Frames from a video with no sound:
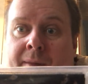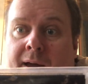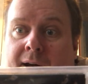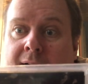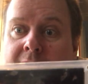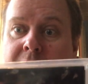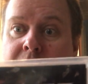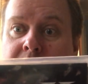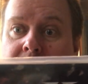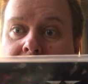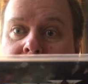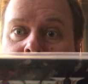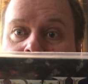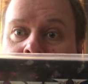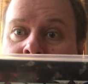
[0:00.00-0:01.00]
I
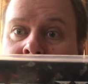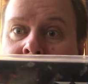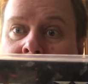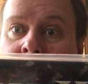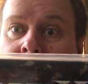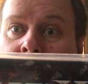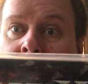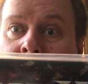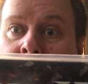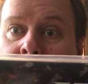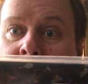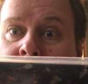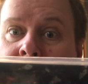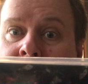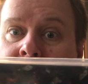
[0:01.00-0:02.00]
really like the whole
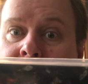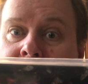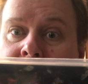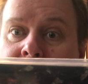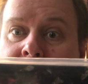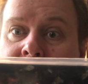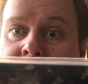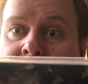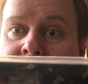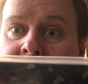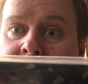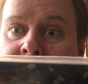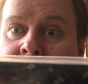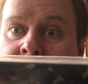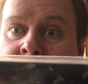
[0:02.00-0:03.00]
album. I don't think
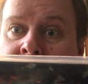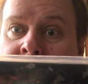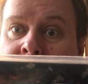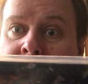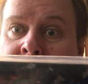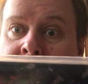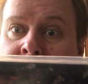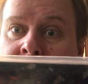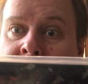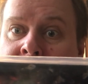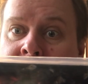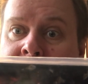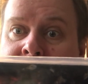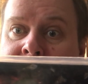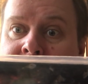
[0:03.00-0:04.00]
there's really a
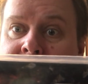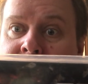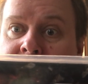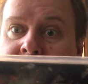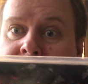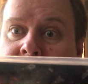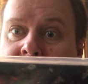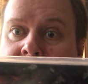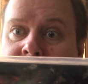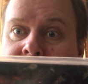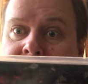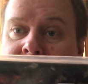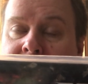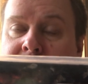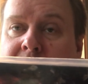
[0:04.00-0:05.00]
bad song
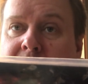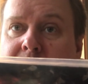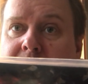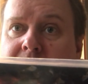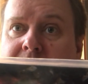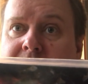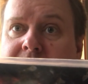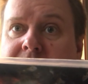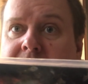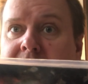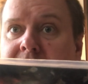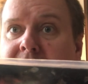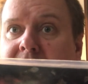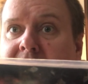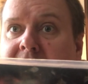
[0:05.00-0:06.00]
inside. Maybe the title
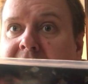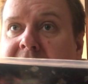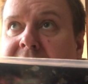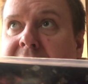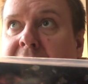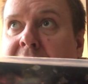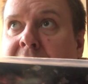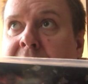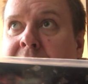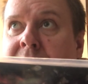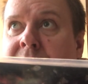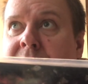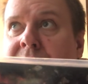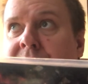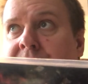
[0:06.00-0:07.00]
track
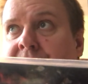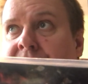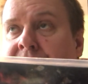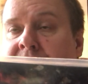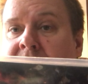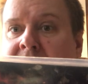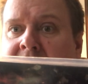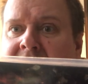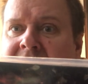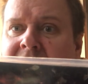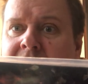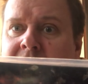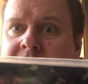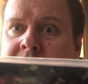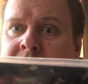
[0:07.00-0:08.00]
Endgame, I
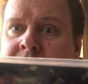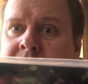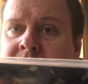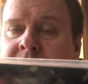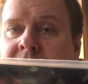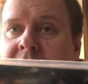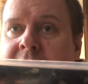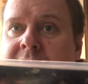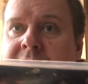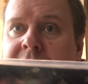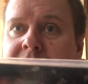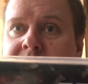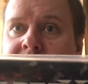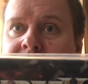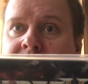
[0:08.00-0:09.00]
don't know,
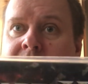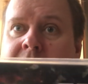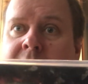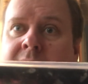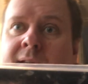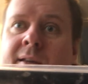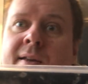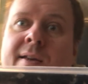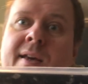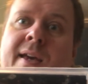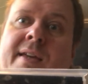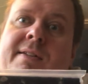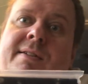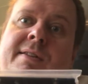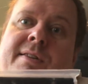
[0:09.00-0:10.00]
isn't
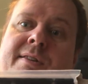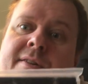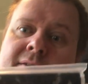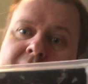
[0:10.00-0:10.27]
the